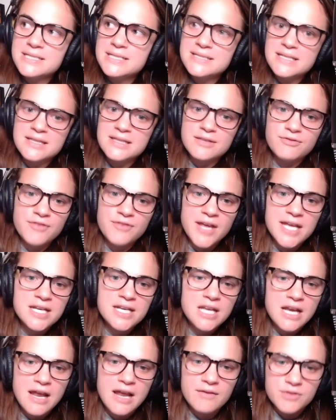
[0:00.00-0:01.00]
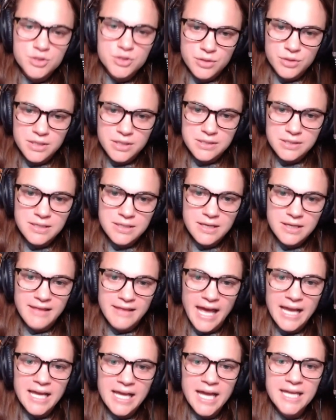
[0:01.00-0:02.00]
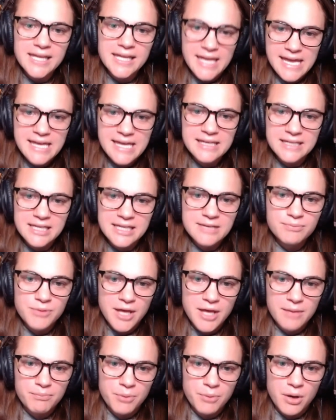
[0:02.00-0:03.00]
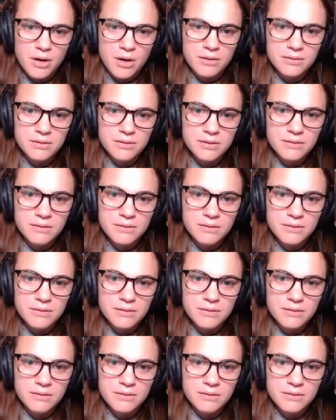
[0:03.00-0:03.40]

is that the fan didn't have a choice. That guy can't keep that ball